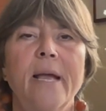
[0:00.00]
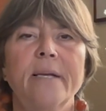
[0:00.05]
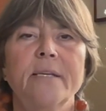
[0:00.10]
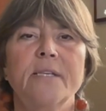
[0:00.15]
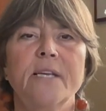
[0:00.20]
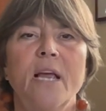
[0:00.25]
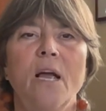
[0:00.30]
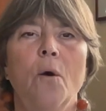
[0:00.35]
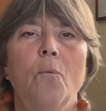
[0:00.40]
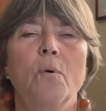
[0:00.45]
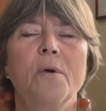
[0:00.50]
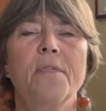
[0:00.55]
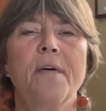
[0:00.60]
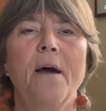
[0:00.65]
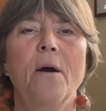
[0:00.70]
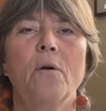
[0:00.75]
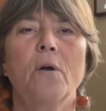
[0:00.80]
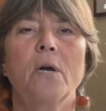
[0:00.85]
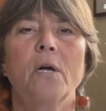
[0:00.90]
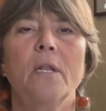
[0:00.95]
exhale,
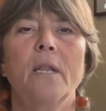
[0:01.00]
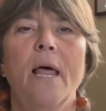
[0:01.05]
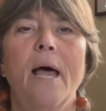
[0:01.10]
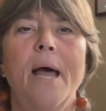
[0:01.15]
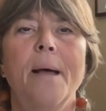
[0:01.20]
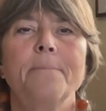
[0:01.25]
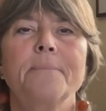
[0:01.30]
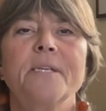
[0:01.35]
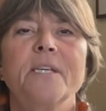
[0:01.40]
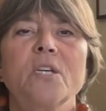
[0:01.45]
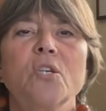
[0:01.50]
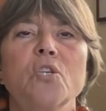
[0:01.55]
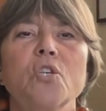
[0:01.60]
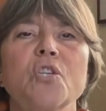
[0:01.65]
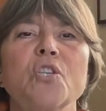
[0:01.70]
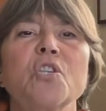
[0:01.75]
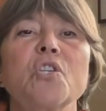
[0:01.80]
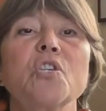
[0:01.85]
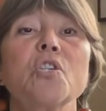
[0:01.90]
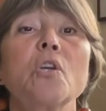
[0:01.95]
without collapsing,
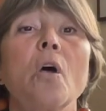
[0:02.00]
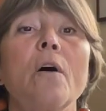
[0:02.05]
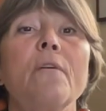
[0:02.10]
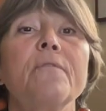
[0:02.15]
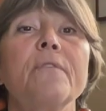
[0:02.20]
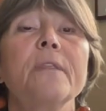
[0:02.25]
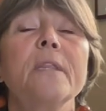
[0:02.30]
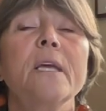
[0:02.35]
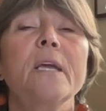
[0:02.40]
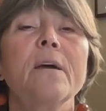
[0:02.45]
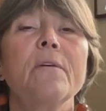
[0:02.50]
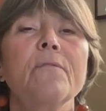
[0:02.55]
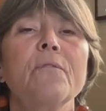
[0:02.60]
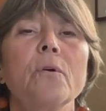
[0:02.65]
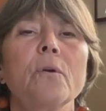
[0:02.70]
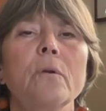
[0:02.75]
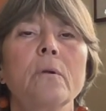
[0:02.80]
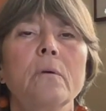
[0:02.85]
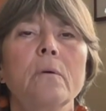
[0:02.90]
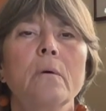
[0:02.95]
just soften the
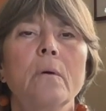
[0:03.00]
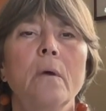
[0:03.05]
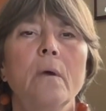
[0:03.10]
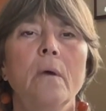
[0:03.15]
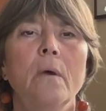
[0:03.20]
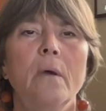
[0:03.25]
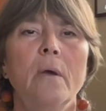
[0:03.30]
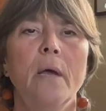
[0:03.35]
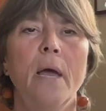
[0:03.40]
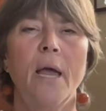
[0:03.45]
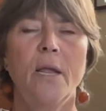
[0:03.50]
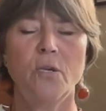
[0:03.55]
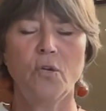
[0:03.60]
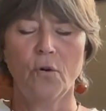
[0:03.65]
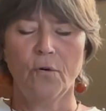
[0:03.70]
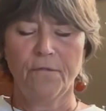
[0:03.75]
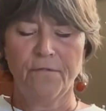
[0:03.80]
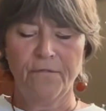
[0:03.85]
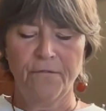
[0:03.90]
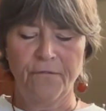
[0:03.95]
effort. And
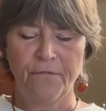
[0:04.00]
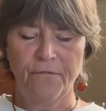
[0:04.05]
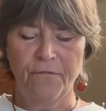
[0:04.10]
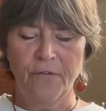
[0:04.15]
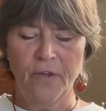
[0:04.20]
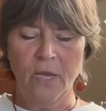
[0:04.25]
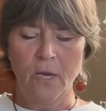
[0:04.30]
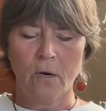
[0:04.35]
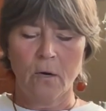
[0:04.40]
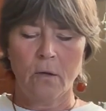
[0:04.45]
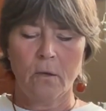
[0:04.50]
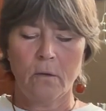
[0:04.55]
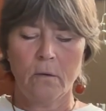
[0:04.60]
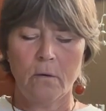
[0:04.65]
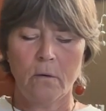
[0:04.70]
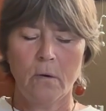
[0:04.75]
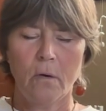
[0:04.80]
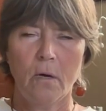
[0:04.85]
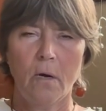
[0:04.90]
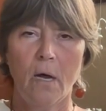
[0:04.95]
you'll feel
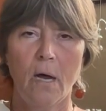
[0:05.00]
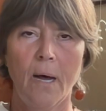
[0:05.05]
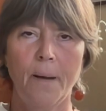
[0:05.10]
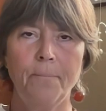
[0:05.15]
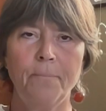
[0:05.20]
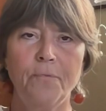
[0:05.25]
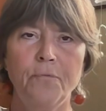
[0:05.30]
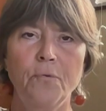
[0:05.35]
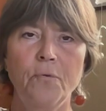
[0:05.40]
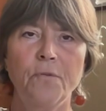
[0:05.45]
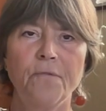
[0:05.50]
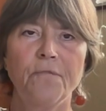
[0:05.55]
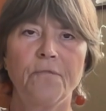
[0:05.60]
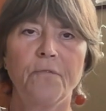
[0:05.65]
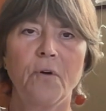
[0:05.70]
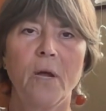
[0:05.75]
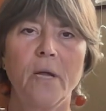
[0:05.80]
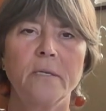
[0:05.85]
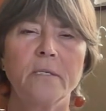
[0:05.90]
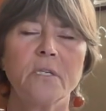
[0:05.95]
up through the
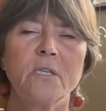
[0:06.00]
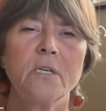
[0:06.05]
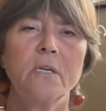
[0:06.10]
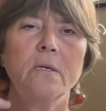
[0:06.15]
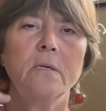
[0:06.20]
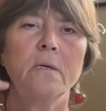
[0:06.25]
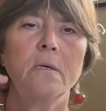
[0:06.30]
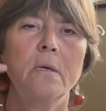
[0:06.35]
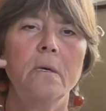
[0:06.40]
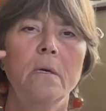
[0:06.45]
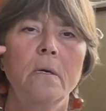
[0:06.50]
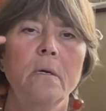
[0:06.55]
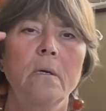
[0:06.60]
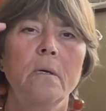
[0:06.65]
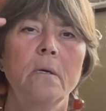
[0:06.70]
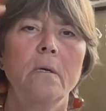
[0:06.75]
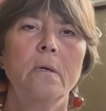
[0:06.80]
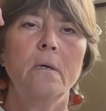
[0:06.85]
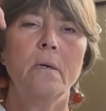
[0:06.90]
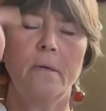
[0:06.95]
front,
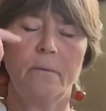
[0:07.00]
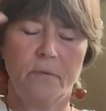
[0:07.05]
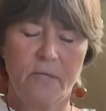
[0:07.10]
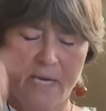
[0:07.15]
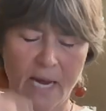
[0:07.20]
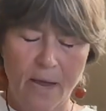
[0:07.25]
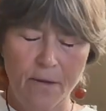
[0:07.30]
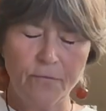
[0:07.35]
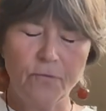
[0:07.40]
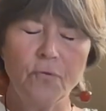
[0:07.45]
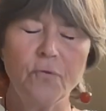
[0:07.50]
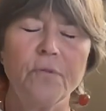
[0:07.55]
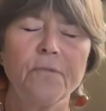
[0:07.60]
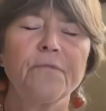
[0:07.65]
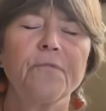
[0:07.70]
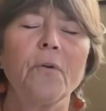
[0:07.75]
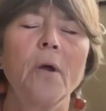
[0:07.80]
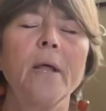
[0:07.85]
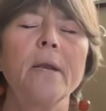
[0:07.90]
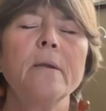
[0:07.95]
down through the
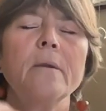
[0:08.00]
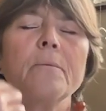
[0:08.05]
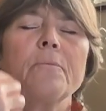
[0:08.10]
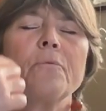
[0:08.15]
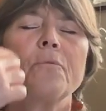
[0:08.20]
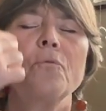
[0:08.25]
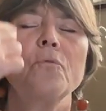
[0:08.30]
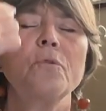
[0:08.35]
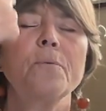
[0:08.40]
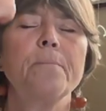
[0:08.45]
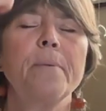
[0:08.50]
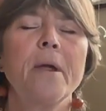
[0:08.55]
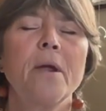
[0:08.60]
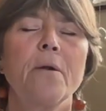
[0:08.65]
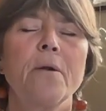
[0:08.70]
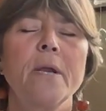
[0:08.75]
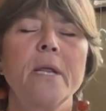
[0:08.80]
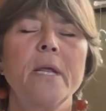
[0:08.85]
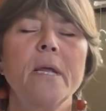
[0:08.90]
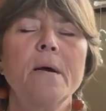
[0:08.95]
front, through the
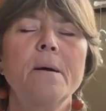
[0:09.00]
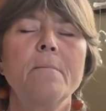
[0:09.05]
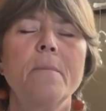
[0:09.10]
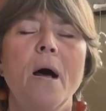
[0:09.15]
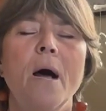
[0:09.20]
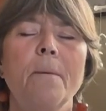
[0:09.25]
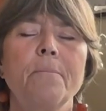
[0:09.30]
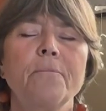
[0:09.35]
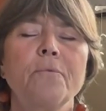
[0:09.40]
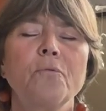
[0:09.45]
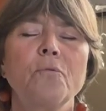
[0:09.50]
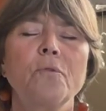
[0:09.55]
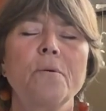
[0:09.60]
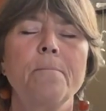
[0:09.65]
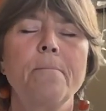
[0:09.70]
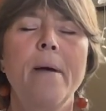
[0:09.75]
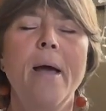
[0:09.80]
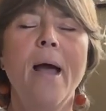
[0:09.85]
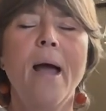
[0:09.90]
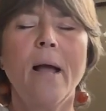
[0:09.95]
perineum, up through the
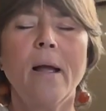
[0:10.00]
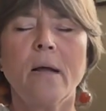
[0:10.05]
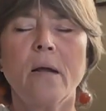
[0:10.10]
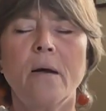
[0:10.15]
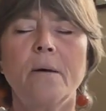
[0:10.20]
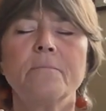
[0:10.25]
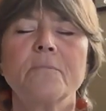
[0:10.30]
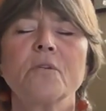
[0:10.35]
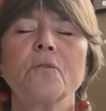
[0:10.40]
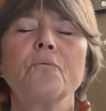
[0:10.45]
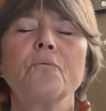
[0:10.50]
back, comes